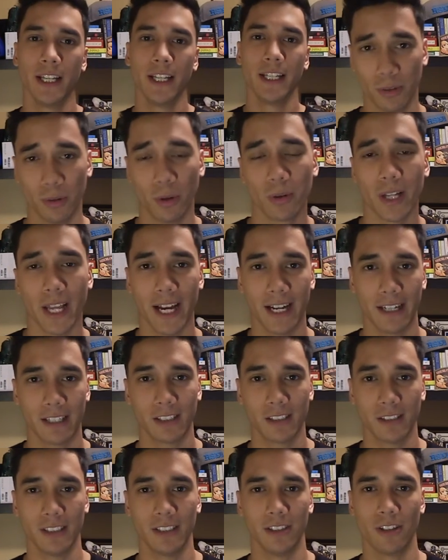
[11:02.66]
You won't
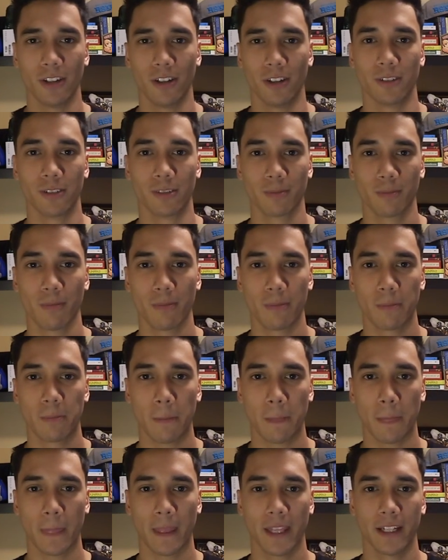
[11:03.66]
actually know
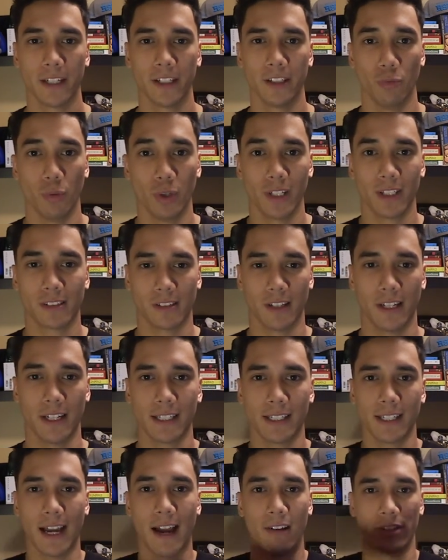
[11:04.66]
what it's
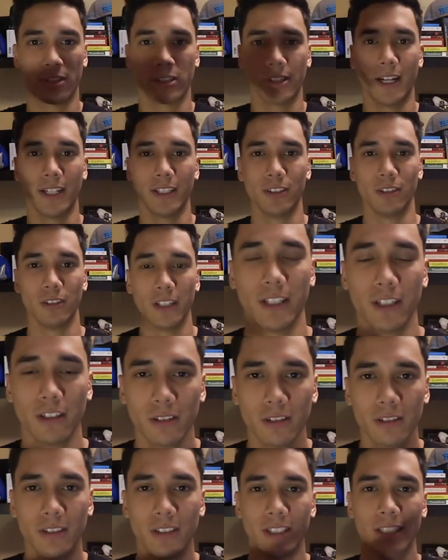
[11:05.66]
like outside your
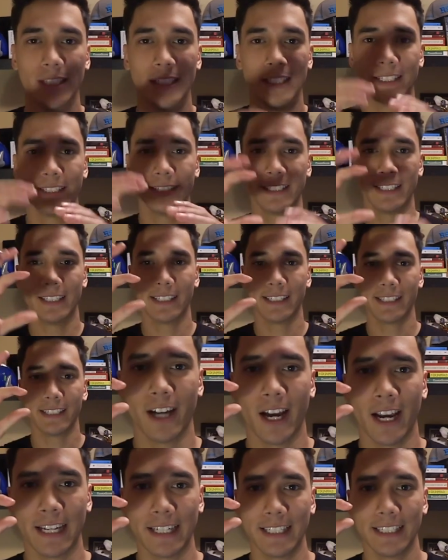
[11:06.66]
little,
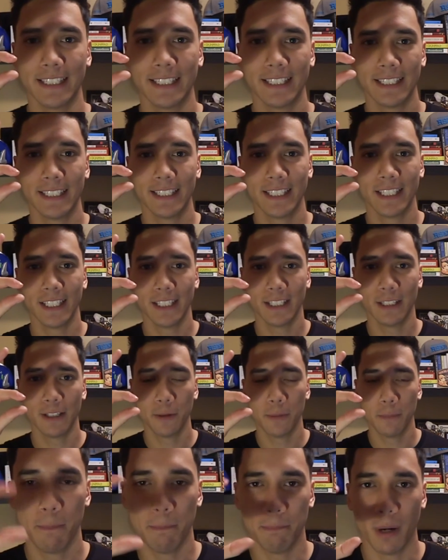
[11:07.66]
tiny
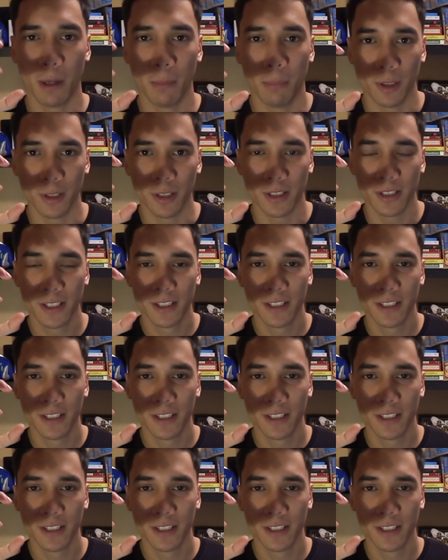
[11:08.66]
bubble.